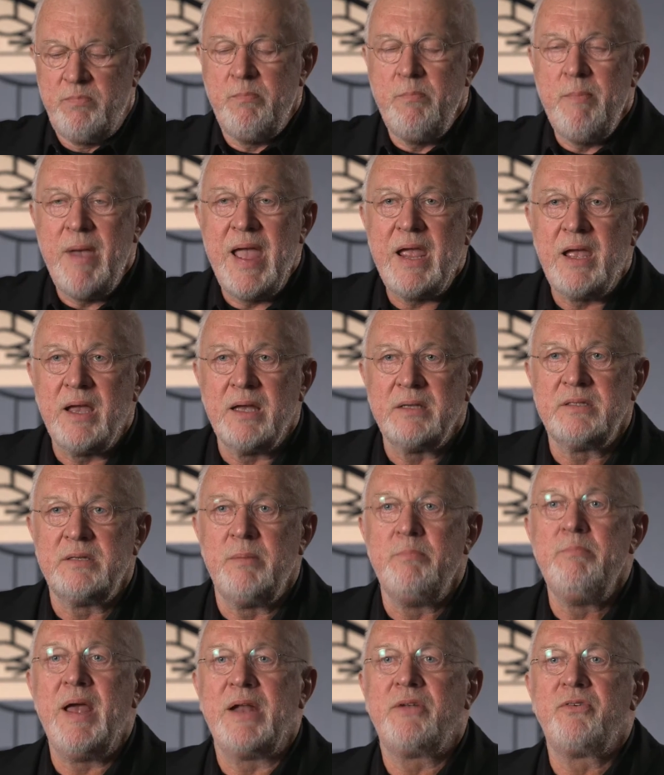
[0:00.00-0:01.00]
make a
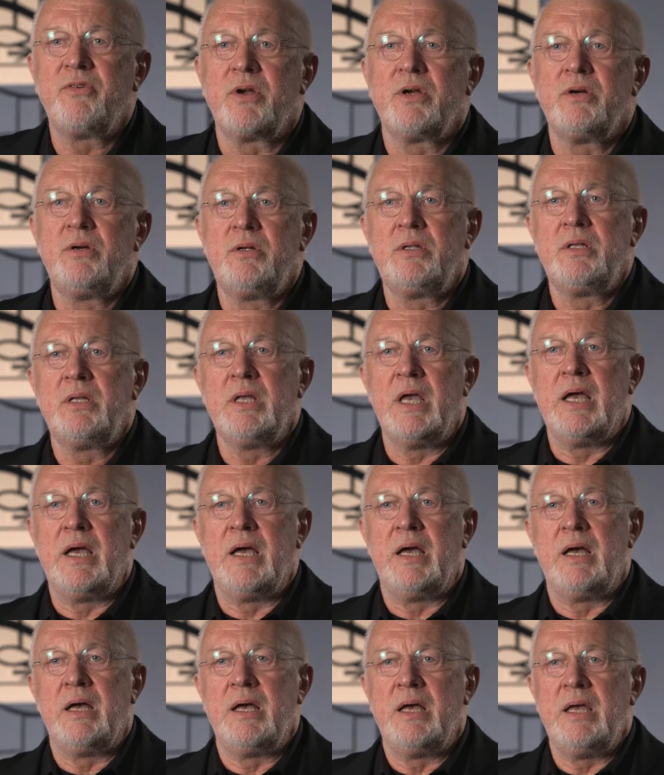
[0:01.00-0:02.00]
symmetrical
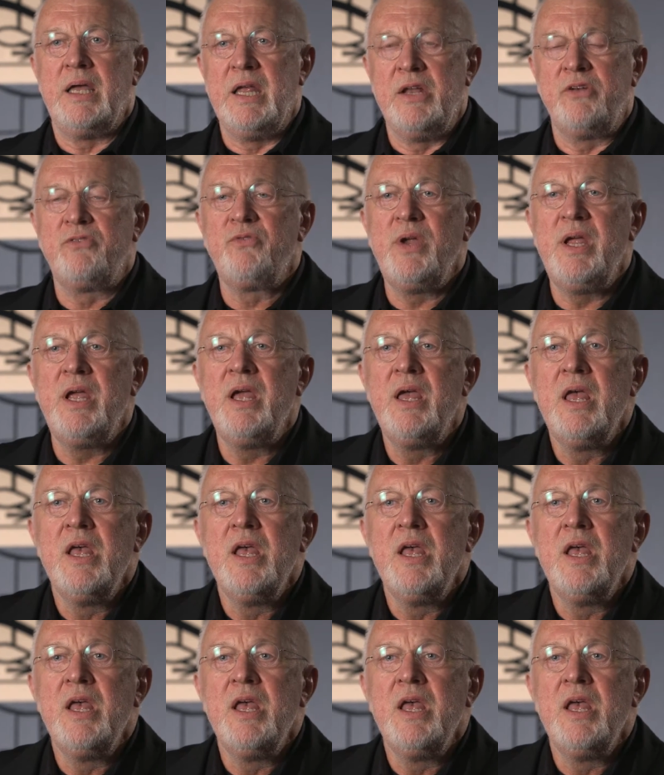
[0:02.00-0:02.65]
entry.